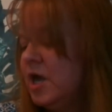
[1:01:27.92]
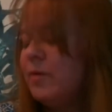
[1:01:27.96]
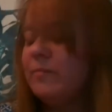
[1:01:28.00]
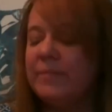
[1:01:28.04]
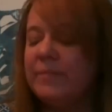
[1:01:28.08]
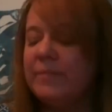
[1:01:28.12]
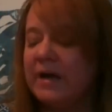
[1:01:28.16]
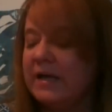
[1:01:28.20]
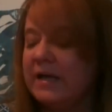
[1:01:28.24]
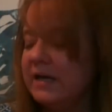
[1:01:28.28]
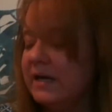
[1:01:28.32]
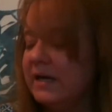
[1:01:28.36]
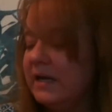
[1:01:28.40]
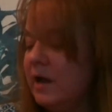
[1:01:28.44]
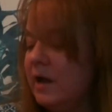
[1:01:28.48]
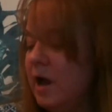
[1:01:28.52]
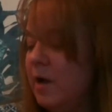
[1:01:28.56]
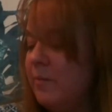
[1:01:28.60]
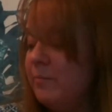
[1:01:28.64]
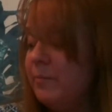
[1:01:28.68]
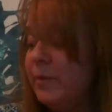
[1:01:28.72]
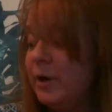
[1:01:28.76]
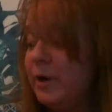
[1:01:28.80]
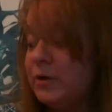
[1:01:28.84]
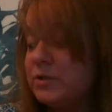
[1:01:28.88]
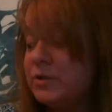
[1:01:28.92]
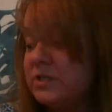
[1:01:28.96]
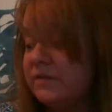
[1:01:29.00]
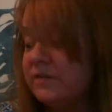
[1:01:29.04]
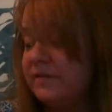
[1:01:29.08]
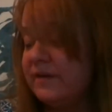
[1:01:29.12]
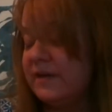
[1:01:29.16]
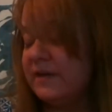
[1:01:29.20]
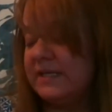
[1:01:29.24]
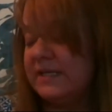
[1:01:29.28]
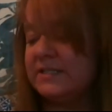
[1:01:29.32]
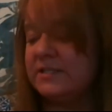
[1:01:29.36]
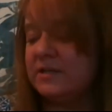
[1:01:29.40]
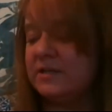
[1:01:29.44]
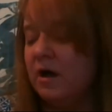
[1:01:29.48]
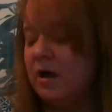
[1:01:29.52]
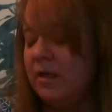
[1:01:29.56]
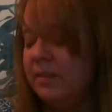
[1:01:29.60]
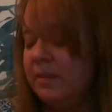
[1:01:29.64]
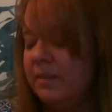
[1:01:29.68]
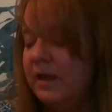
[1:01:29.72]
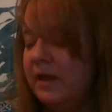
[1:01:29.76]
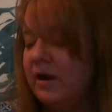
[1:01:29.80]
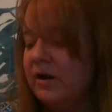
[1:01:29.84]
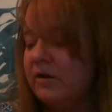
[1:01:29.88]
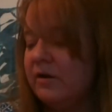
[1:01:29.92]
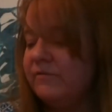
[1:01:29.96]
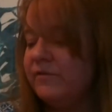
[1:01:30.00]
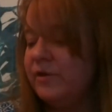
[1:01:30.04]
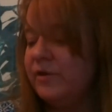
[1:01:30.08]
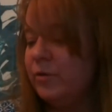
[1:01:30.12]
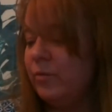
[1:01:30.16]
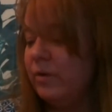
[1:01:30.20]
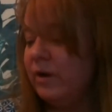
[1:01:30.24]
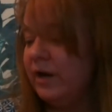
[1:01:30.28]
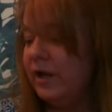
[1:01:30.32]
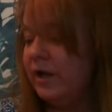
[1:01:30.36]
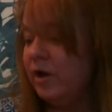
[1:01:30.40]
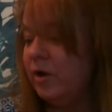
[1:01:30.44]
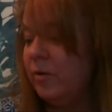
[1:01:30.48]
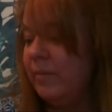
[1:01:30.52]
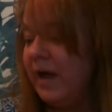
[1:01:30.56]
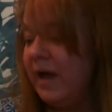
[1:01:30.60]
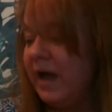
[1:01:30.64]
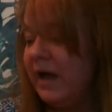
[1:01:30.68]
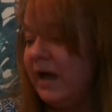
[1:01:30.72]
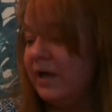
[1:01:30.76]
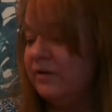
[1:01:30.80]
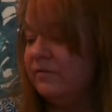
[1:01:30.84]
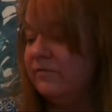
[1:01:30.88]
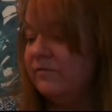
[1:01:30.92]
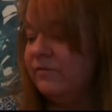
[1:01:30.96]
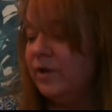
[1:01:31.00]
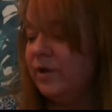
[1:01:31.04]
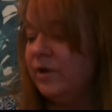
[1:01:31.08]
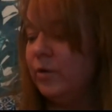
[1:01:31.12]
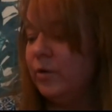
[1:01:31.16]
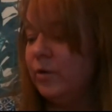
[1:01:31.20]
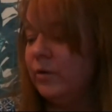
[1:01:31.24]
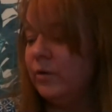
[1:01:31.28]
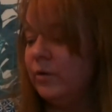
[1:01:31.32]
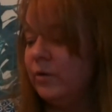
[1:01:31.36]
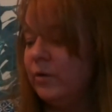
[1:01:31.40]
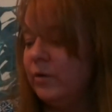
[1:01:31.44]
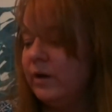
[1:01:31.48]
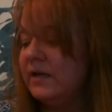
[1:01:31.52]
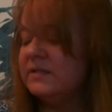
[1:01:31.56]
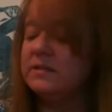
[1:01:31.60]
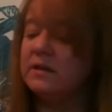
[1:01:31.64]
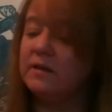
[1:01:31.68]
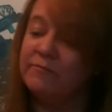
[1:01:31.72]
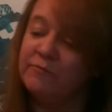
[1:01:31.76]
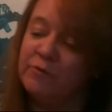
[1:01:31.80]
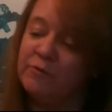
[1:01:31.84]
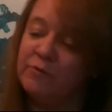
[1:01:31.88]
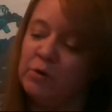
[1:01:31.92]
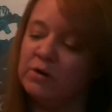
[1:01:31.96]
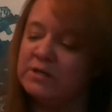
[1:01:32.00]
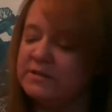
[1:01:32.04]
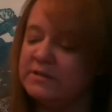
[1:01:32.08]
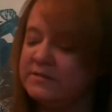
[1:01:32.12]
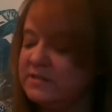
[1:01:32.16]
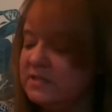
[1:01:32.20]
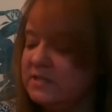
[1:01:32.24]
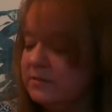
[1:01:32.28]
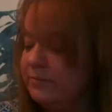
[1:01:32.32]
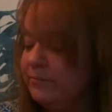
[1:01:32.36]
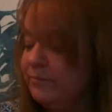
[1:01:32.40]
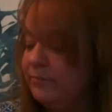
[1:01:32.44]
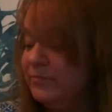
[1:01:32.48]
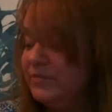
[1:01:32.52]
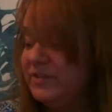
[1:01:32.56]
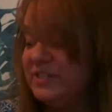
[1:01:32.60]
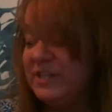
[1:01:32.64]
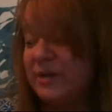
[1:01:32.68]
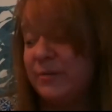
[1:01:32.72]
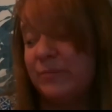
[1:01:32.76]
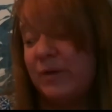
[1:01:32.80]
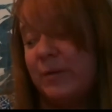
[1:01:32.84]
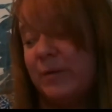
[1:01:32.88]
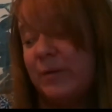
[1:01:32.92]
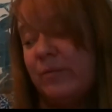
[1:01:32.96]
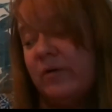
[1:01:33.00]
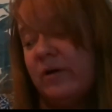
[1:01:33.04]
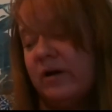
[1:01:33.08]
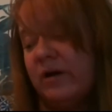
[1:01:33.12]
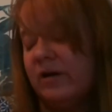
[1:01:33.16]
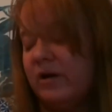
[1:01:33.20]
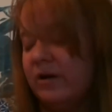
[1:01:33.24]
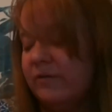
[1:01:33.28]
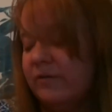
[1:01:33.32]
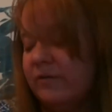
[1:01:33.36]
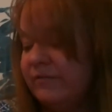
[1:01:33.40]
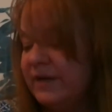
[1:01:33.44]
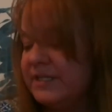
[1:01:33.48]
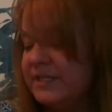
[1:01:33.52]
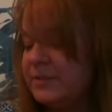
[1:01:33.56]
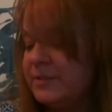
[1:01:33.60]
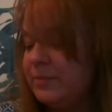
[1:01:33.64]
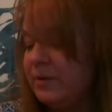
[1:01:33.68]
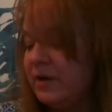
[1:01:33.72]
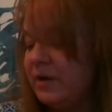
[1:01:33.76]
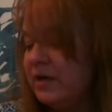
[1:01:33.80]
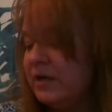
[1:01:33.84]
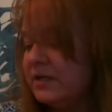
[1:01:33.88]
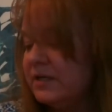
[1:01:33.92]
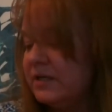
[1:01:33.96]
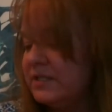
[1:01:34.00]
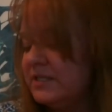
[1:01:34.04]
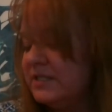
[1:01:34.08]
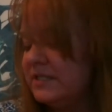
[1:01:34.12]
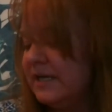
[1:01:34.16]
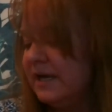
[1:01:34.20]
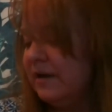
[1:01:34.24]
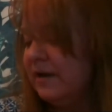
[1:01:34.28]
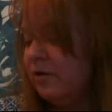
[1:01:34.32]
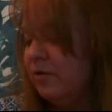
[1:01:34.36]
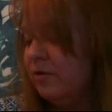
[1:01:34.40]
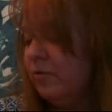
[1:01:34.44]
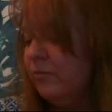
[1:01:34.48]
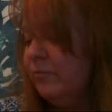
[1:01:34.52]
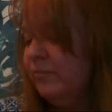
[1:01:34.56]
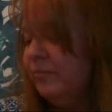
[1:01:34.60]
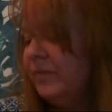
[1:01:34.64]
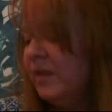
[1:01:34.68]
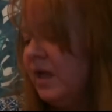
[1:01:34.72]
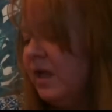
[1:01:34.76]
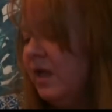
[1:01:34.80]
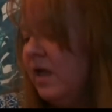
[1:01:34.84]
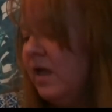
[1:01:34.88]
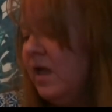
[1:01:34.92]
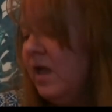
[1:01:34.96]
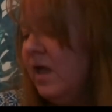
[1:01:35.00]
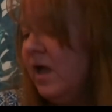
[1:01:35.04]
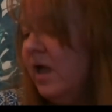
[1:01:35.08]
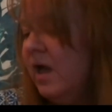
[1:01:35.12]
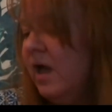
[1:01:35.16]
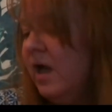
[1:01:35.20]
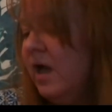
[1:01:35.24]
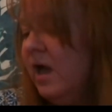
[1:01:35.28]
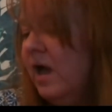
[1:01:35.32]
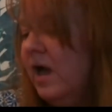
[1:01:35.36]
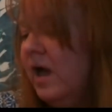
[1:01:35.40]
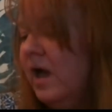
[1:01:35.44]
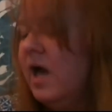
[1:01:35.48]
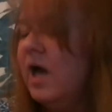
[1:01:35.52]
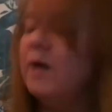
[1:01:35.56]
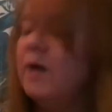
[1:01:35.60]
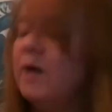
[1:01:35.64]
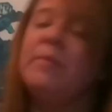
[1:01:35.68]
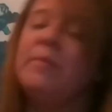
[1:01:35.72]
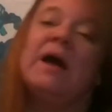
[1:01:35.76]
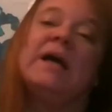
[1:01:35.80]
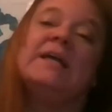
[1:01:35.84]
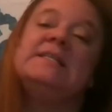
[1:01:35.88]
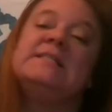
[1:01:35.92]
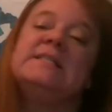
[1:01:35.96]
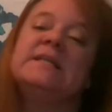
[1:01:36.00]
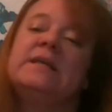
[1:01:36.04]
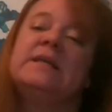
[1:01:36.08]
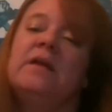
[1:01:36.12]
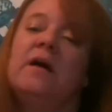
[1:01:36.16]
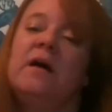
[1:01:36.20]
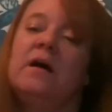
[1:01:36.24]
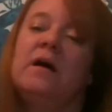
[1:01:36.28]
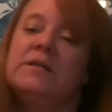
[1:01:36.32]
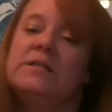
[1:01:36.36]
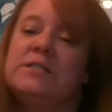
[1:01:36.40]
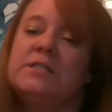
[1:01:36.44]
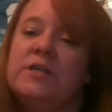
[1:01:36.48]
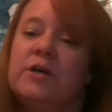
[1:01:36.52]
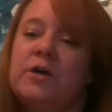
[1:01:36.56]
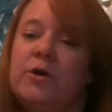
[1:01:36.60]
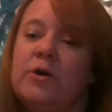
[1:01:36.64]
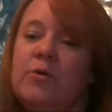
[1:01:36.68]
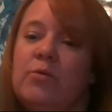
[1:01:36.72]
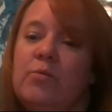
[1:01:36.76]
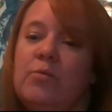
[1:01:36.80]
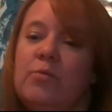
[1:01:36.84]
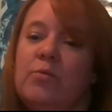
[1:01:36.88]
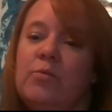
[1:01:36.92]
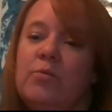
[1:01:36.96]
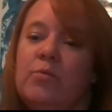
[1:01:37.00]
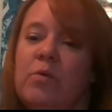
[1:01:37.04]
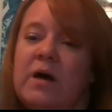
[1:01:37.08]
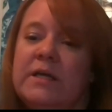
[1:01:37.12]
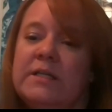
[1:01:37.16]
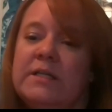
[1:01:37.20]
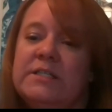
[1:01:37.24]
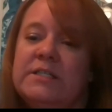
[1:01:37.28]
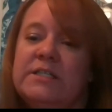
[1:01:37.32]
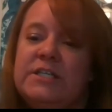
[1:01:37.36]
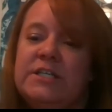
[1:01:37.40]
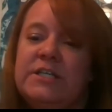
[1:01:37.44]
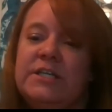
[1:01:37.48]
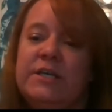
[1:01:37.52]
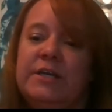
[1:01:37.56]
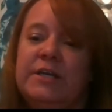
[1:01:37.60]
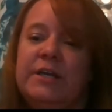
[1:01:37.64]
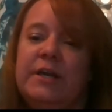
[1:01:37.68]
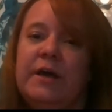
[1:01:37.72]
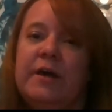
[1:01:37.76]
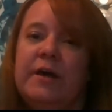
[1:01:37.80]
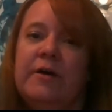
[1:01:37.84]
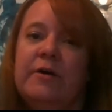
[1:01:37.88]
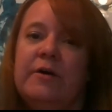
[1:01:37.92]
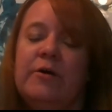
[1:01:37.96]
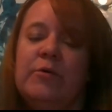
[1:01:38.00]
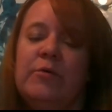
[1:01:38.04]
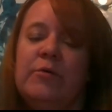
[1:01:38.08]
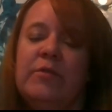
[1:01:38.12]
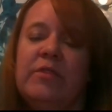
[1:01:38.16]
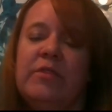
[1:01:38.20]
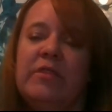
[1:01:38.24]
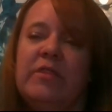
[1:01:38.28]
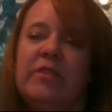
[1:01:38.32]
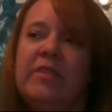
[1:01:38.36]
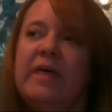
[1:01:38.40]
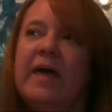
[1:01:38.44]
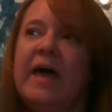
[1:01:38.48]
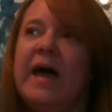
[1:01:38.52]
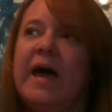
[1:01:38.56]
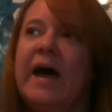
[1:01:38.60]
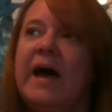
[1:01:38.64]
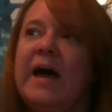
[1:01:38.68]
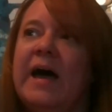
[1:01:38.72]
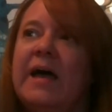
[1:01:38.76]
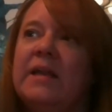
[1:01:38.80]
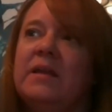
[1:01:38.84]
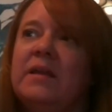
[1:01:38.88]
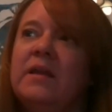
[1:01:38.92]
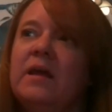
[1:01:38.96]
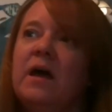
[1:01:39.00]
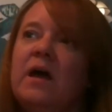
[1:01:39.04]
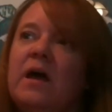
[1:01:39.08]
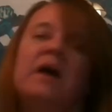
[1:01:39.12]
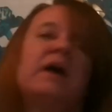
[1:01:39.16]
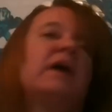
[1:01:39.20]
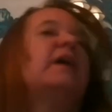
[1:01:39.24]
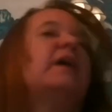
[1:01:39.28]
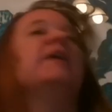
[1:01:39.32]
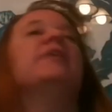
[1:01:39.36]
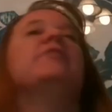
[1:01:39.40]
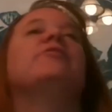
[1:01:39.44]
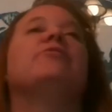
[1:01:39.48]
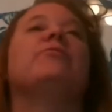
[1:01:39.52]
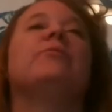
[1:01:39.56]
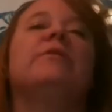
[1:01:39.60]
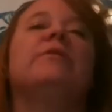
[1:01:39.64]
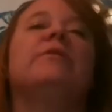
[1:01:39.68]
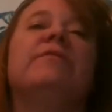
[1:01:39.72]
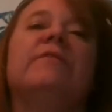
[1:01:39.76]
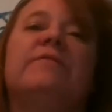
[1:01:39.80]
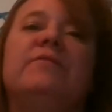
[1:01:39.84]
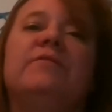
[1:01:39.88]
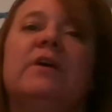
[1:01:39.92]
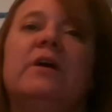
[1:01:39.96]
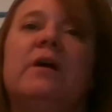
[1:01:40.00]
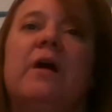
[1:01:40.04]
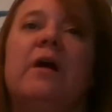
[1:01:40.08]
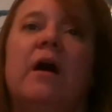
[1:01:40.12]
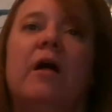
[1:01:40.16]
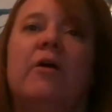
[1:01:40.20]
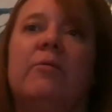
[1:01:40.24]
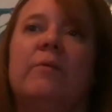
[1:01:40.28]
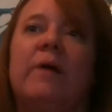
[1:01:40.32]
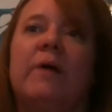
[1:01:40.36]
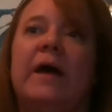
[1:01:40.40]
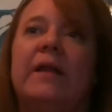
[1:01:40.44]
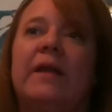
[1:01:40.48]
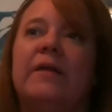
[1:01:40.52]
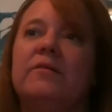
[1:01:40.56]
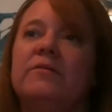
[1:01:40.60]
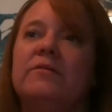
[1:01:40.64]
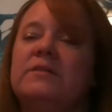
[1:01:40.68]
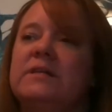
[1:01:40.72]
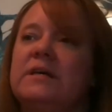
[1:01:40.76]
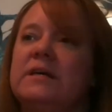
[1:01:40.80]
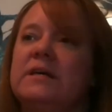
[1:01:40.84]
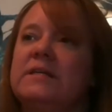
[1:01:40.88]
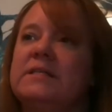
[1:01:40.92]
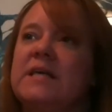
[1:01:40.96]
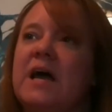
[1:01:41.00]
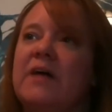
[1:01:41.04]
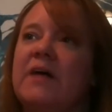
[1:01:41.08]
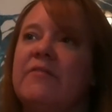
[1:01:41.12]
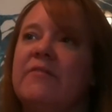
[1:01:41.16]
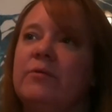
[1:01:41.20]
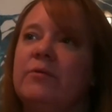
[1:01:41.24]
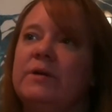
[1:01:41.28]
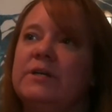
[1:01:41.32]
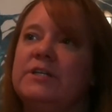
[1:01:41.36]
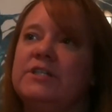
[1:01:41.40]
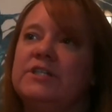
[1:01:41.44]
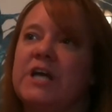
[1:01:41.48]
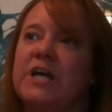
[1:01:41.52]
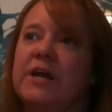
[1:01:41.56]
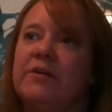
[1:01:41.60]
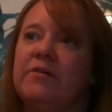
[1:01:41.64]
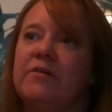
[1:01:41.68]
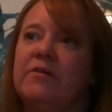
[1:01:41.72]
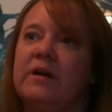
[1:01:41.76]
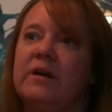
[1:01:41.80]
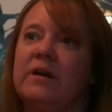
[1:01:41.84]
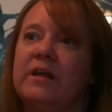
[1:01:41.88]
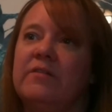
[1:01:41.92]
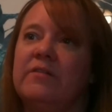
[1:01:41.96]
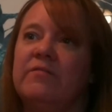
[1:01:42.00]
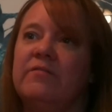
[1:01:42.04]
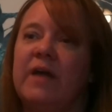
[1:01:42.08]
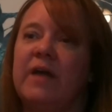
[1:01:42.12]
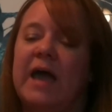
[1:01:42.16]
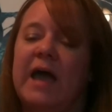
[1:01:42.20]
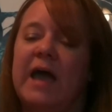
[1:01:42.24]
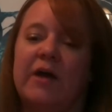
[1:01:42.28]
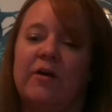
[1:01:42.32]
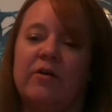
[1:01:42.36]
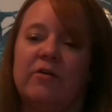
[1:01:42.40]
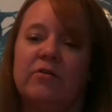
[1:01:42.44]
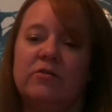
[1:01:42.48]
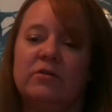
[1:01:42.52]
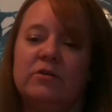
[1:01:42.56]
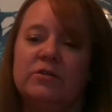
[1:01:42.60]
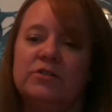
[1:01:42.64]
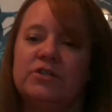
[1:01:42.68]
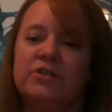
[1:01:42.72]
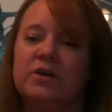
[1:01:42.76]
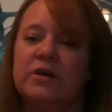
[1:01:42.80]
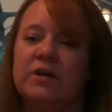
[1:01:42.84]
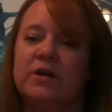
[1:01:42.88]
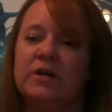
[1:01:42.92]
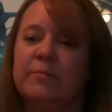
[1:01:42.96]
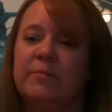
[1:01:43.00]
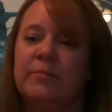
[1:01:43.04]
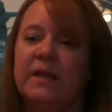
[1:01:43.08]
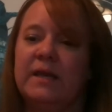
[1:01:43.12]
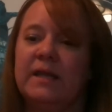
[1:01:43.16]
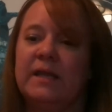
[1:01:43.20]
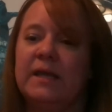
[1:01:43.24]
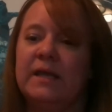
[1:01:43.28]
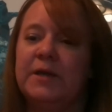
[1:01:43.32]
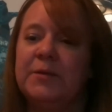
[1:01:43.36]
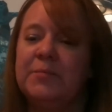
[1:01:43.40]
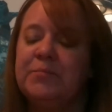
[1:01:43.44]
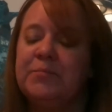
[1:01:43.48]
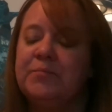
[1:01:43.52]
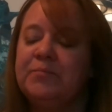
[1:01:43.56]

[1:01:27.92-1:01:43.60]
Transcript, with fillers: but um, most of it is on there if you want to go back and view it. And of course, some, people aren't on Facebook, so. Um, I did also want to note that uh, 350 Colorado does have a regenerative agriculture committee